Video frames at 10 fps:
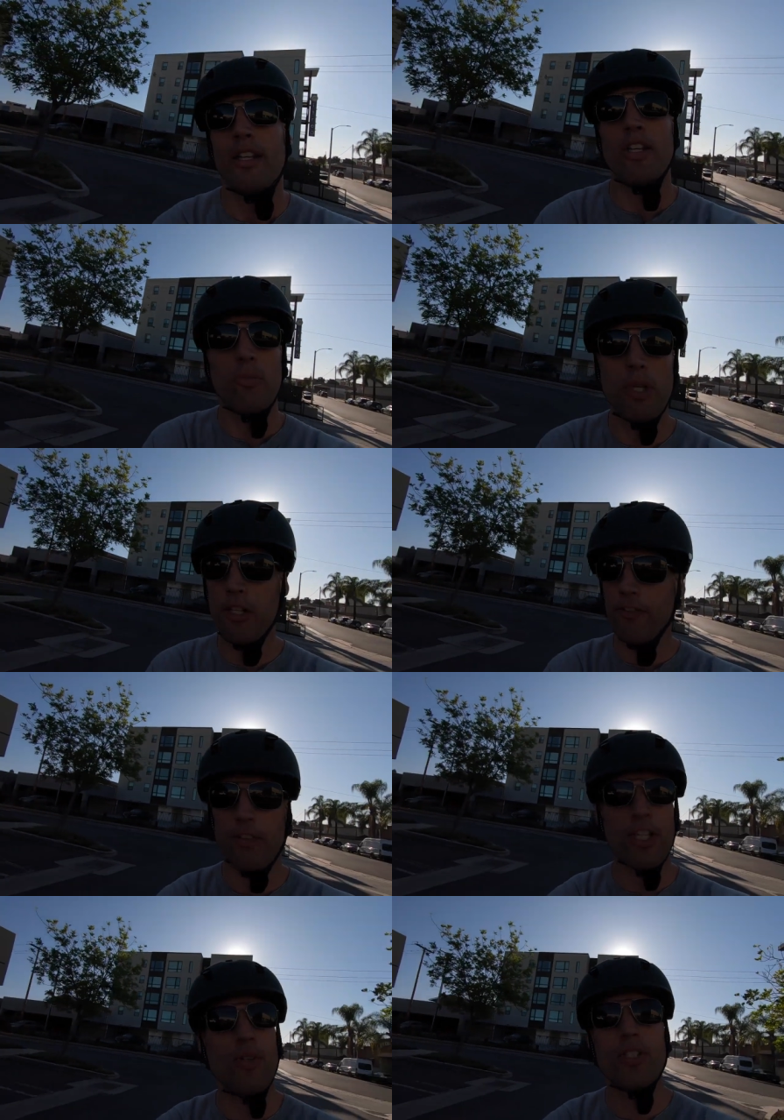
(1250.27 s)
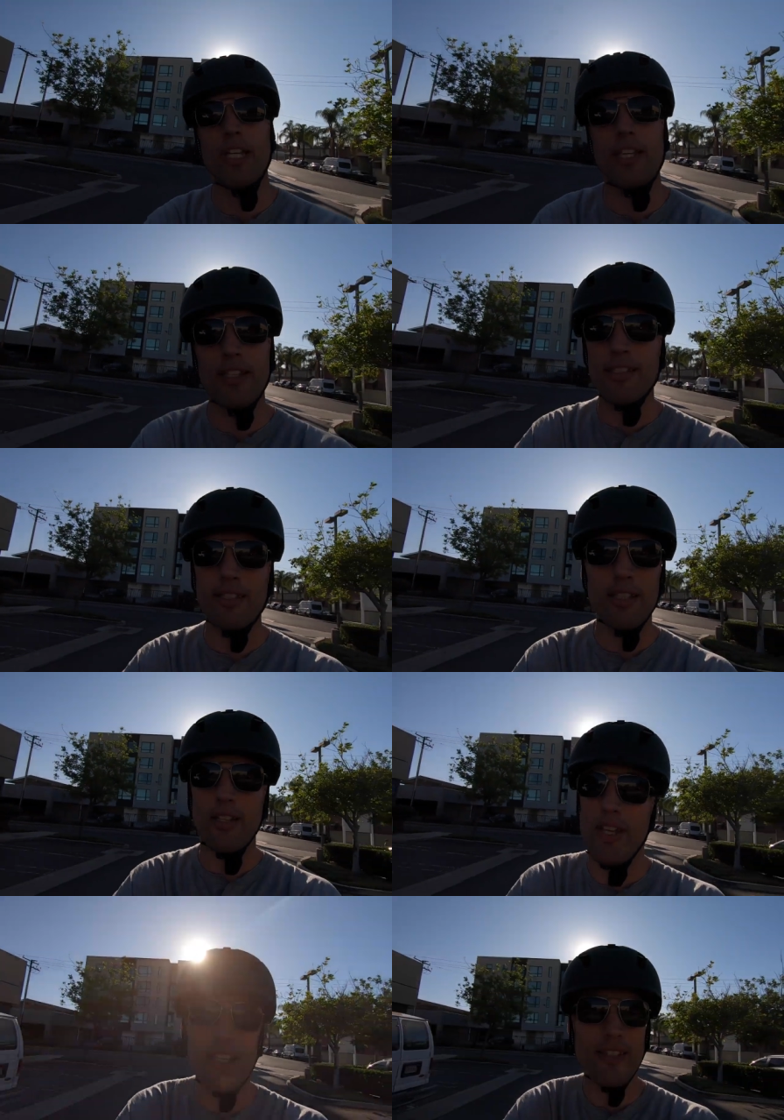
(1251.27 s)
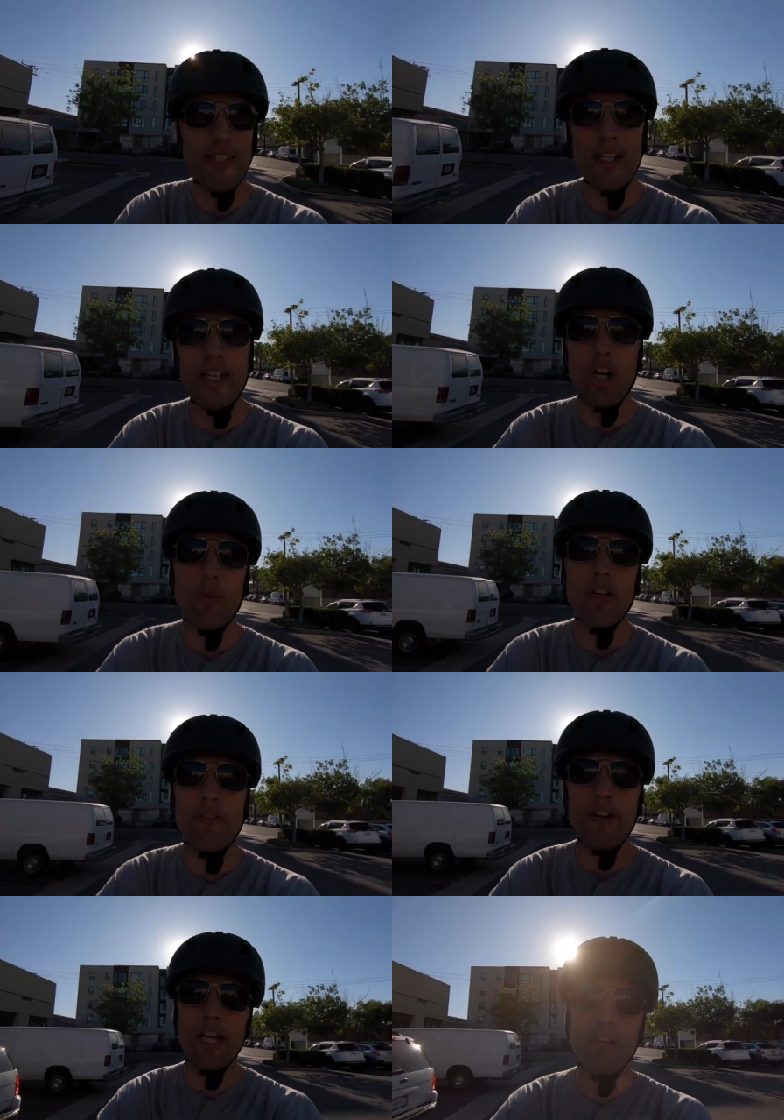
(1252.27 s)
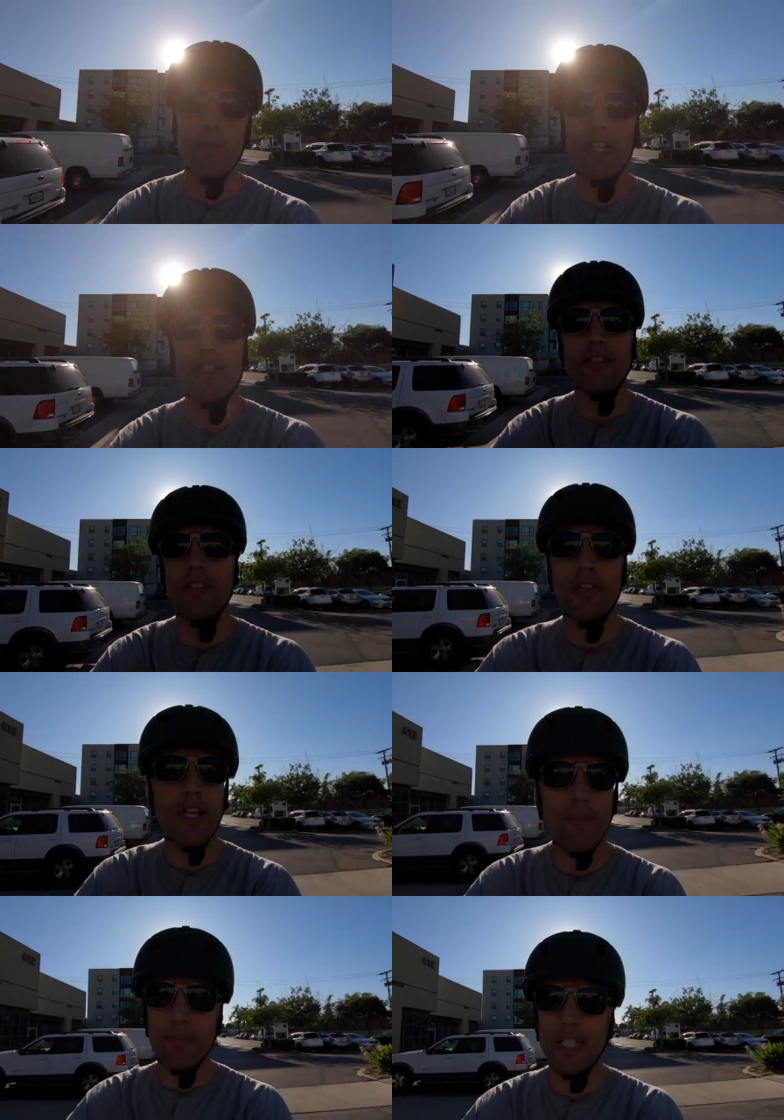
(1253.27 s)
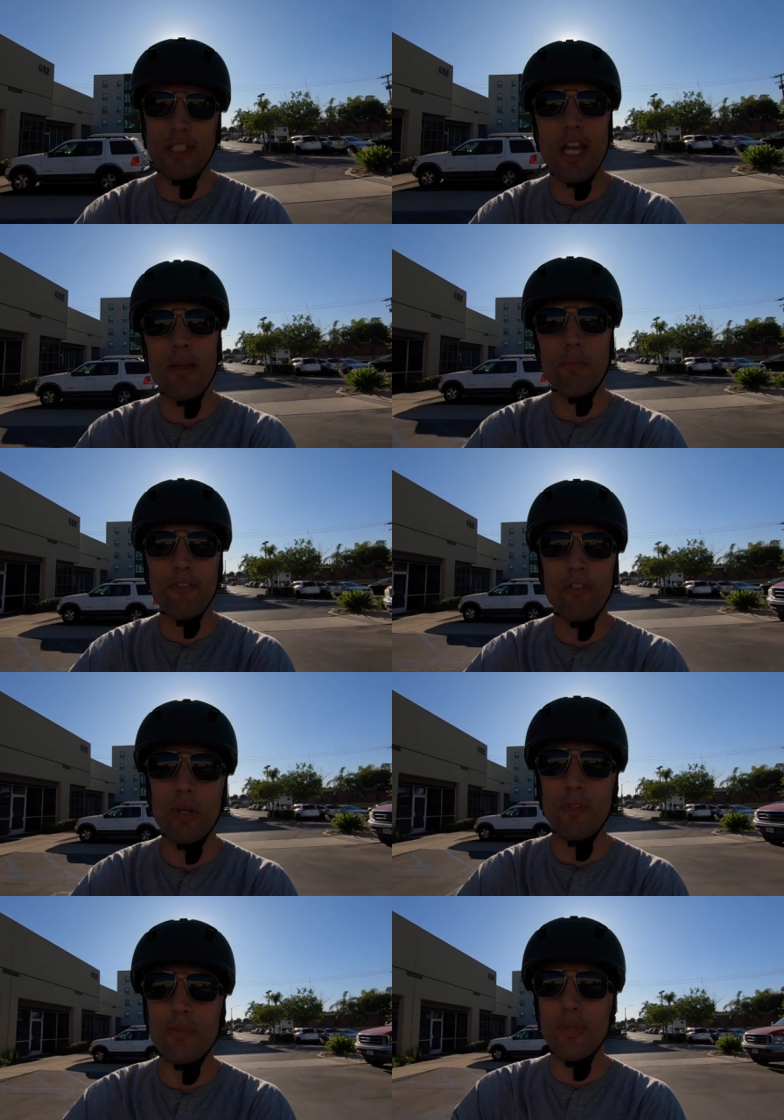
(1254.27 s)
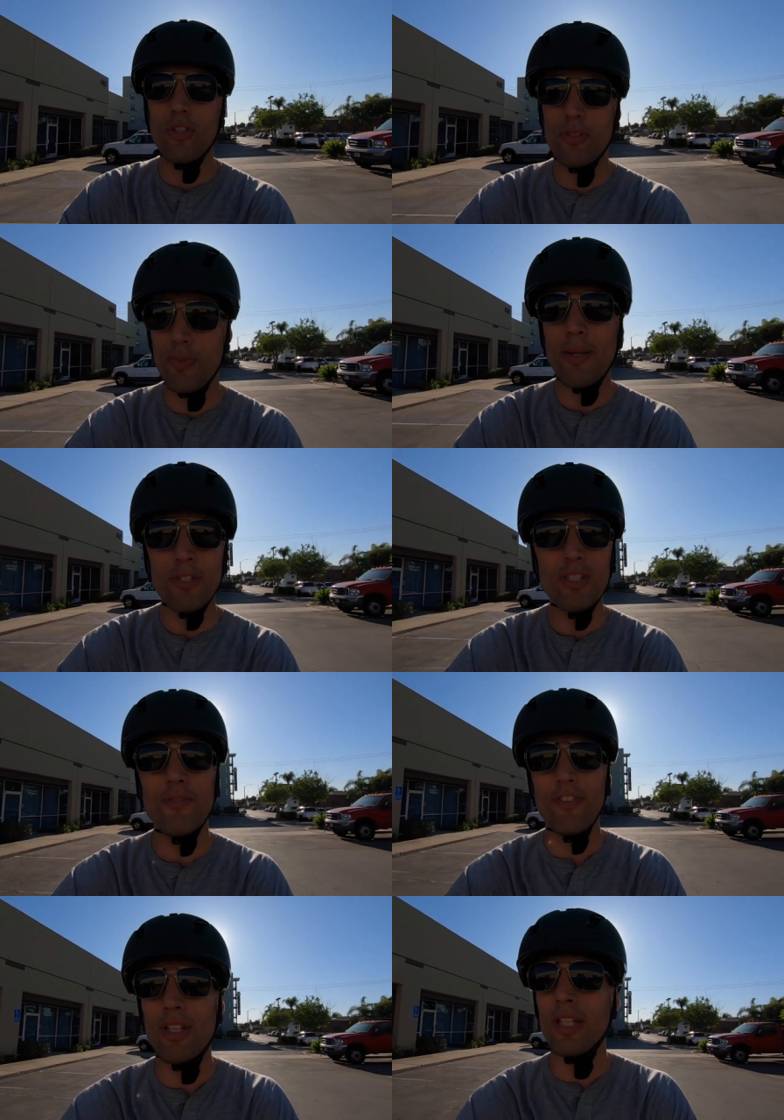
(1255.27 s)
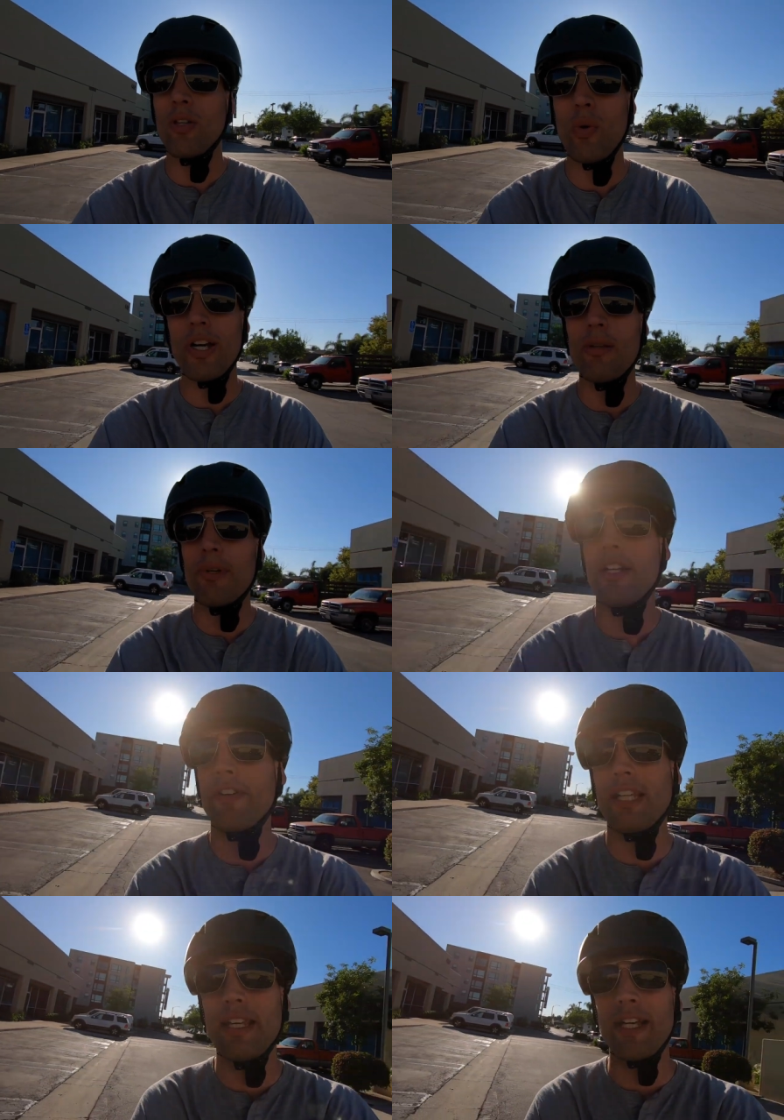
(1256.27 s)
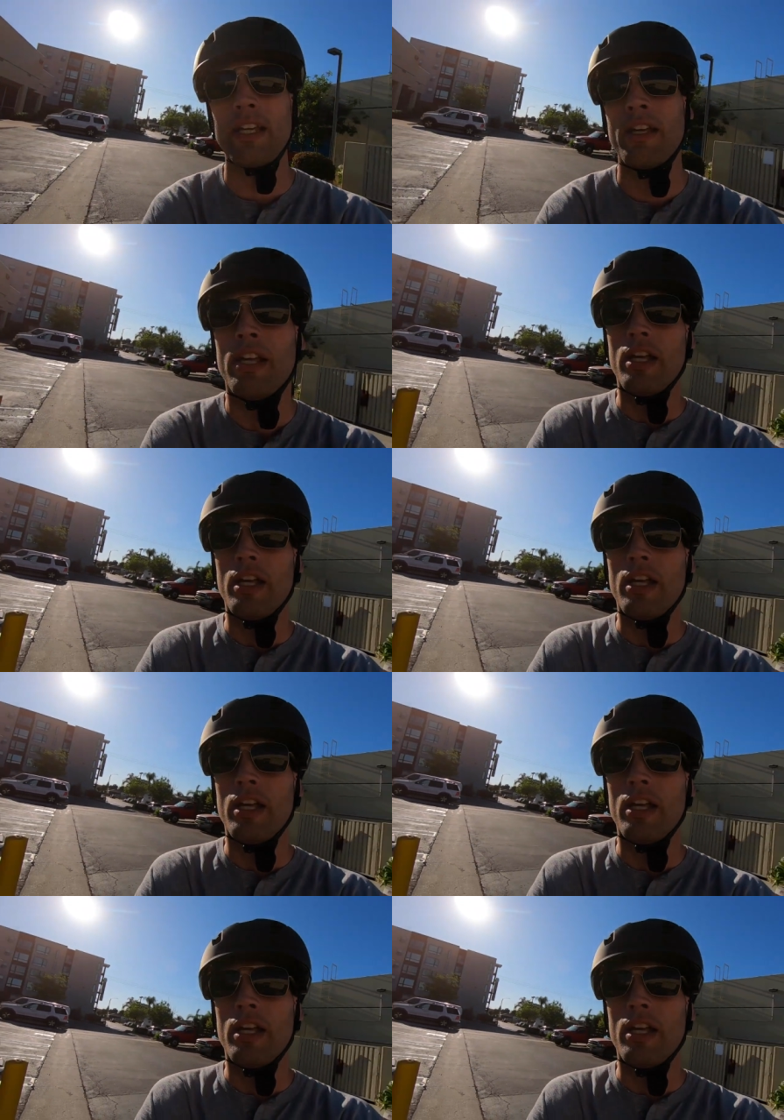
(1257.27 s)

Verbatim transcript: They're built for using in this, in-city urban environments, and they're not big-time performance motors, but I'm still feeling quite a bit of a kick